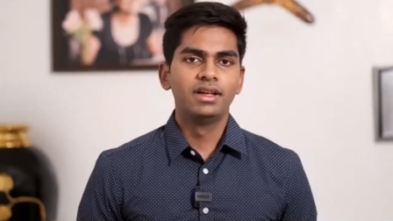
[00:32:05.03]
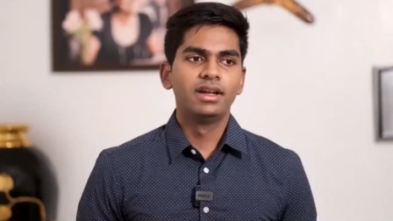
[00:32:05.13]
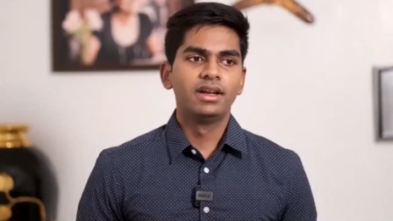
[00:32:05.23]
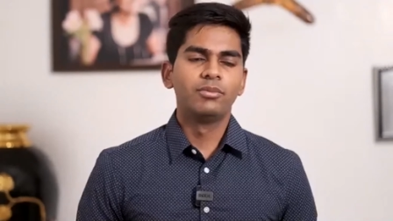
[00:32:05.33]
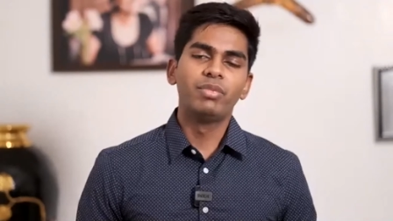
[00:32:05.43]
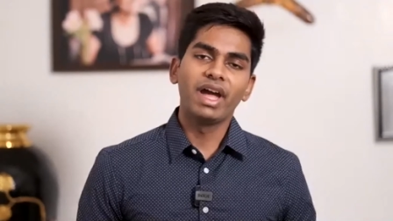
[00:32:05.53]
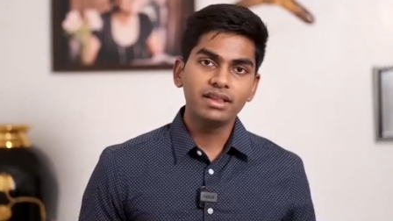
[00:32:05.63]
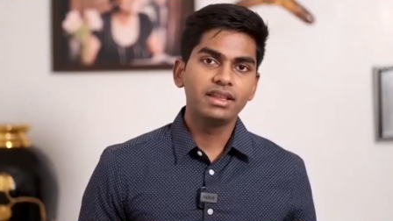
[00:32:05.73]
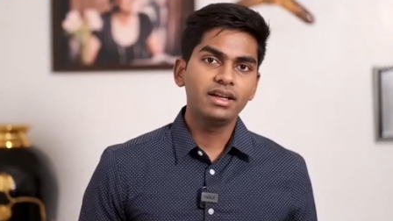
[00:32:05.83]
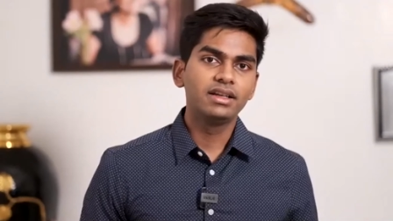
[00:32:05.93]
Back
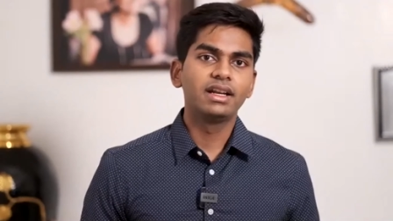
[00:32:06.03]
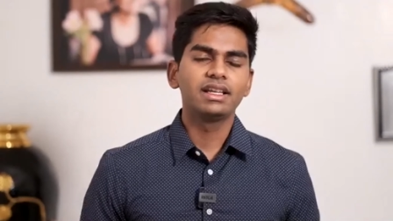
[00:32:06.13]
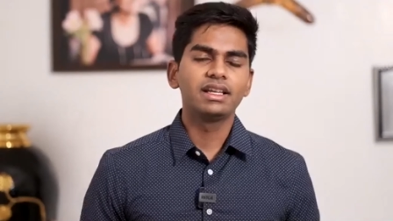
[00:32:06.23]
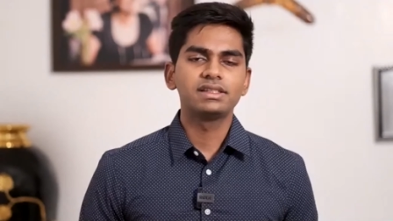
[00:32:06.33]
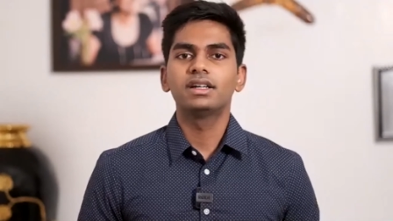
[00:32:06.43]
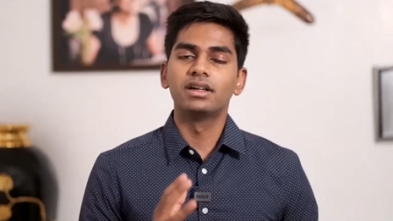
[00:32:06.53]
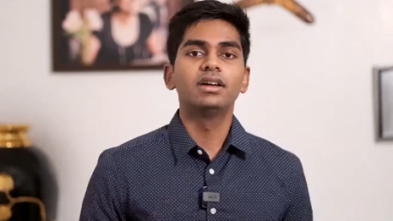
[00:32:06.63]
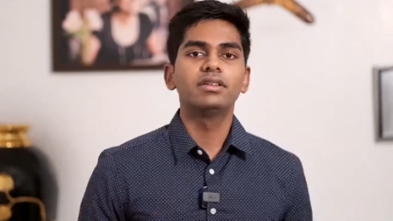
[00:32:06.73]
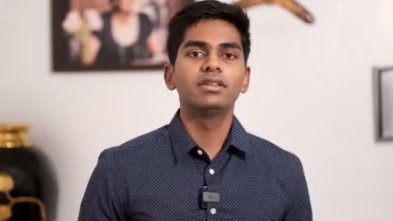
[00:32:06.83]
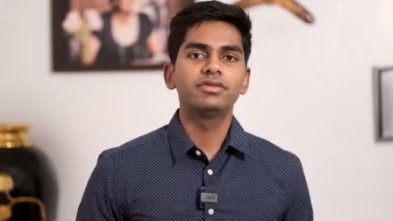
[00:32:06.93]
then, did I see a career
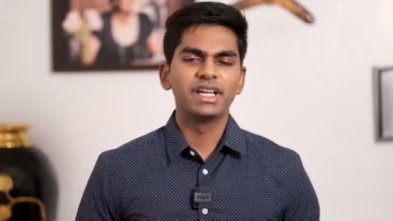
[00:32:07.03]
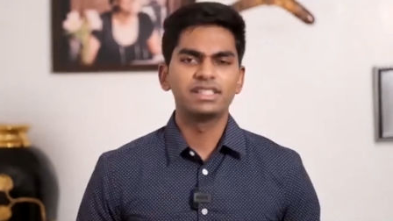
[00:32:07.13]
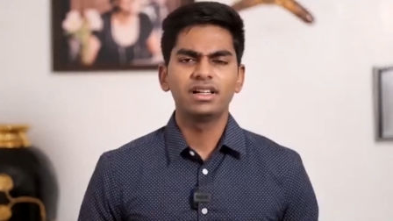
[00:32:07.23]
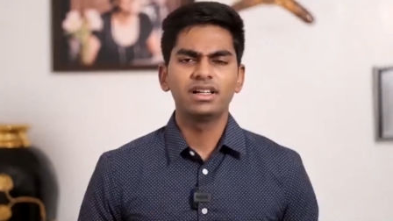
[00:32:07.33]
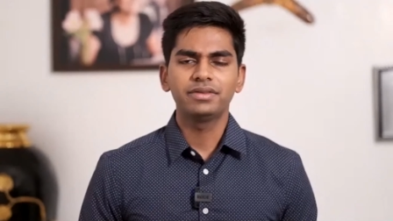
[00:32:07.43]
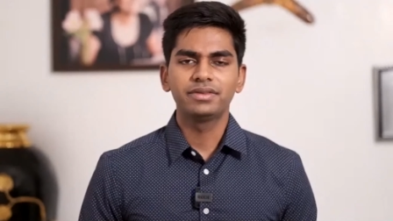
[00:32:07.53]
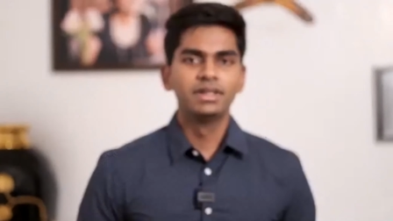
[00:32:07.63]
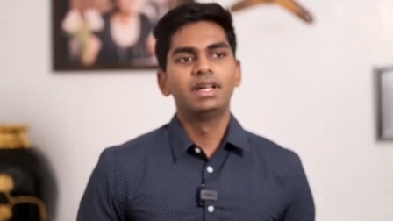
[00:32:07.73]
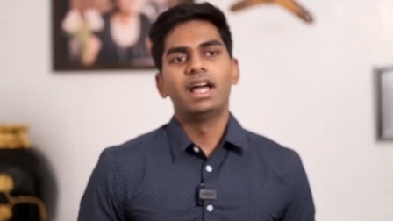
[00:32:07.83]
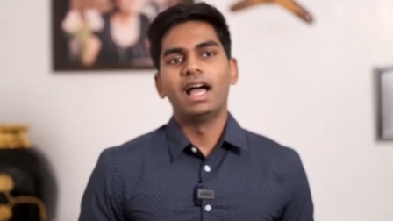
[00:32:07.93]
for myself?
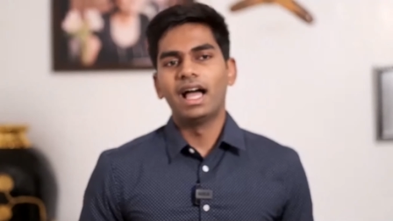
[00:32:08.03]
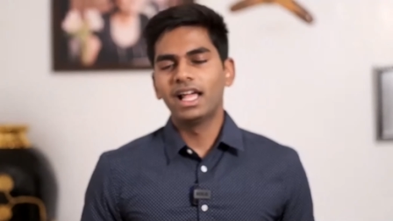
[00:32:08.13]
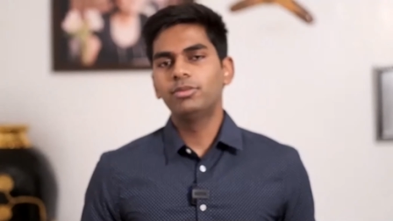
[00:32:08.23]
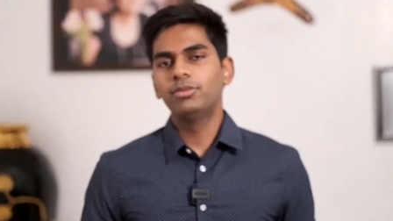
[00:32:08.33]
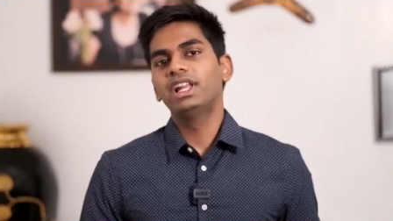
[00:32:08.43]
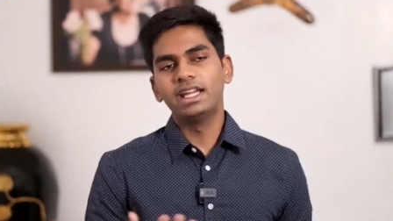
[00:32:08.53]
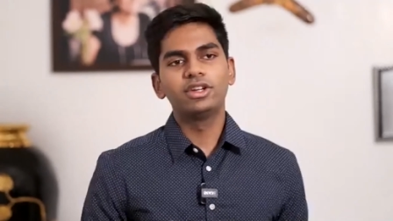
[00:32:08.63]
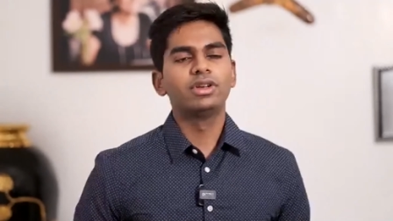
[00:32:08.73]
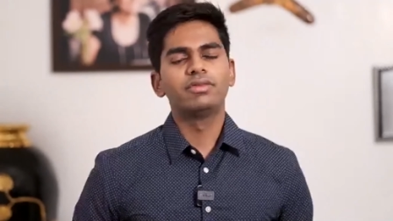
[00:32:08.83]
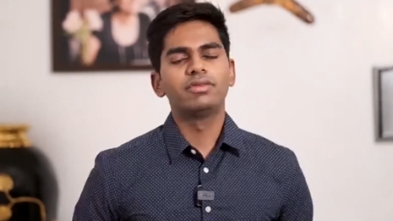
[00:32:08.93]
I'll be lying to
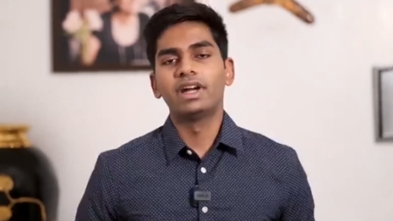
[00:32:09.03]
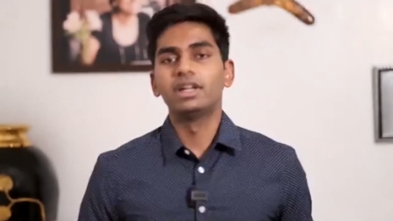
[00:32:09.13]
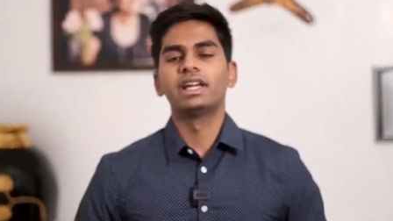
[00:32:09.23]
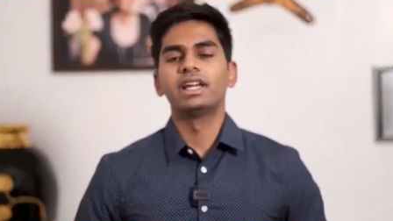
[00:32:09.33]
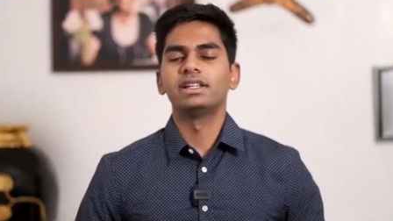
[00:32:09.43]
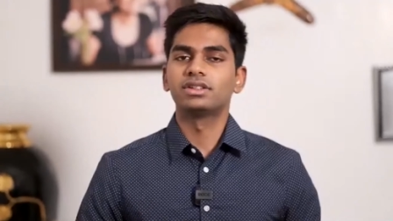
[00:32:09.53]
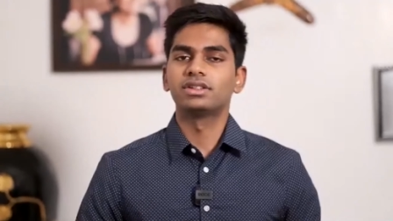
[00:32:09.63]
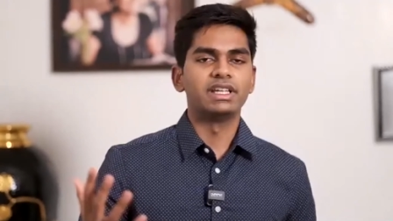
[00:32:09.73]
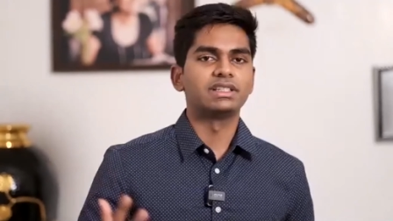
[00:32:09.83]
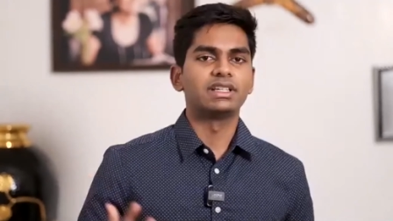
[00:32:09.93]
you if I told I saw
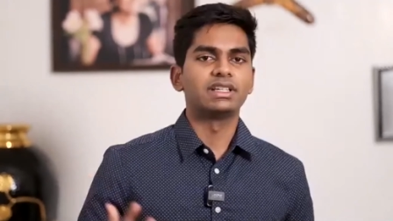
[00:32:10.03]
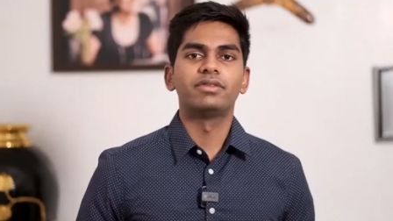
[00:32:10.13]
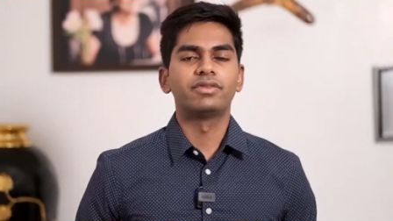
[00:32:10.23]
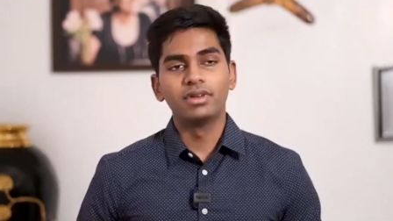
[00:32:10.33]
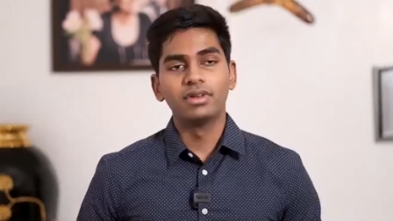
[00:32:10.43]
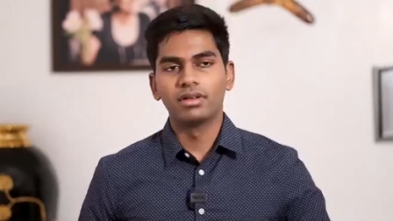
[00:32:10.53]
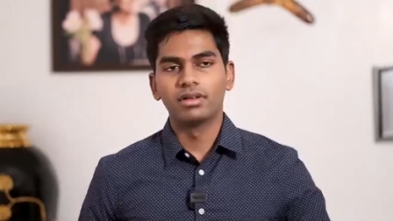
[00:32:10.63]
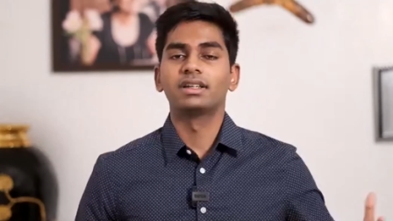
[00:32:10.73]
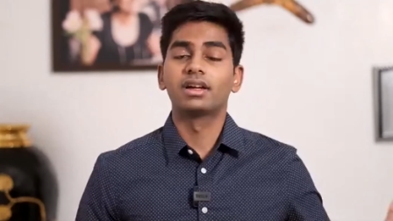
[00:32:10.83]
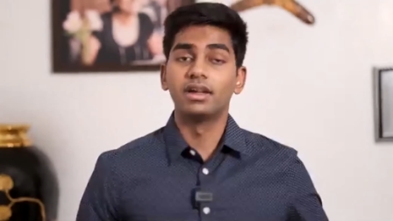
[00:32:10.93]
myself as
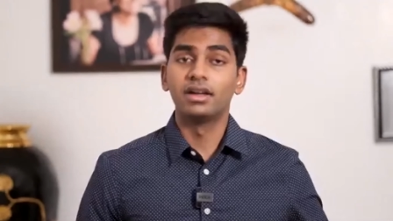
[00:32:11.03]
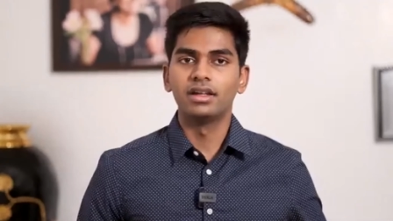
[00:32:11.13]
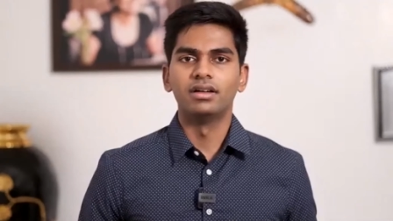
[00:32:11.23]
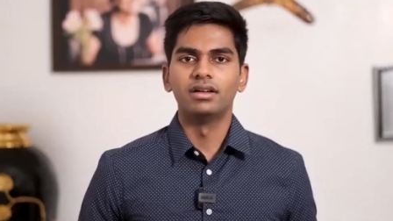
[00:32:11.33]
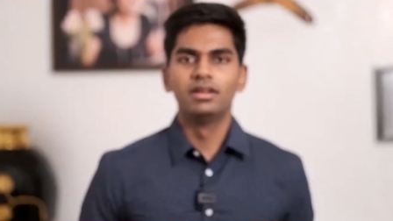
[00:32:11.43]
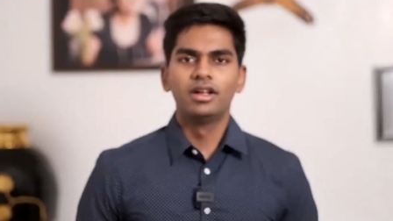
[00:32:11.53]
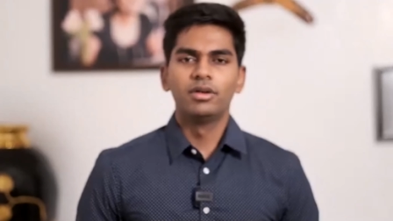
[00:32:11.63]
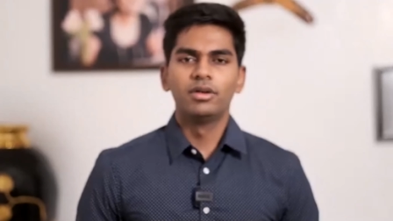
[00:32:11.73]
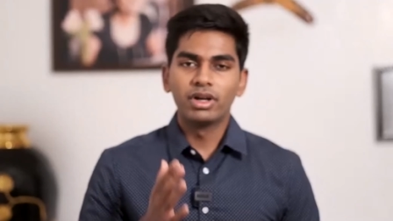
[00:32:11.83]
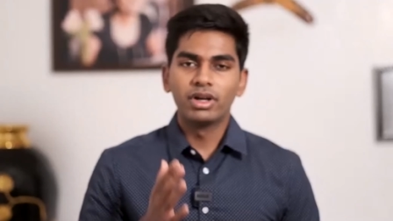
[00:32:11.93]
a career.
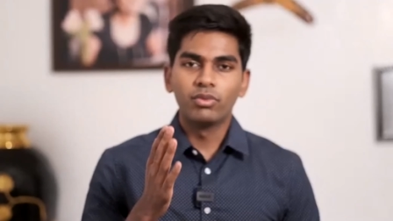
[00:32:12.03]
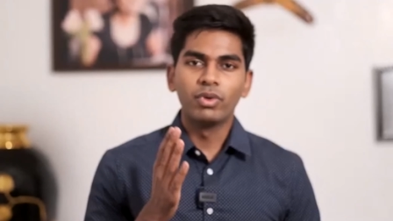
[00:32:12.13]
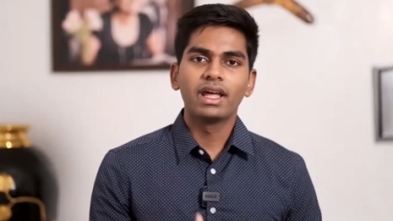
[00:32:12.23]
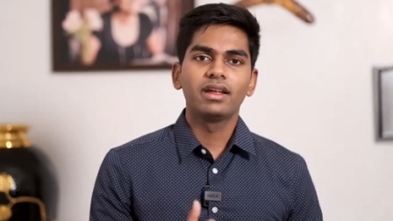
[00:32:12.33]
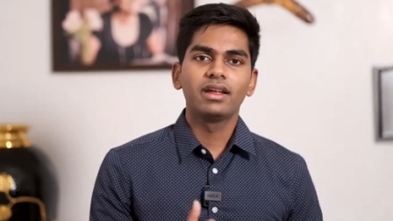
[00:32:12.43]
But when I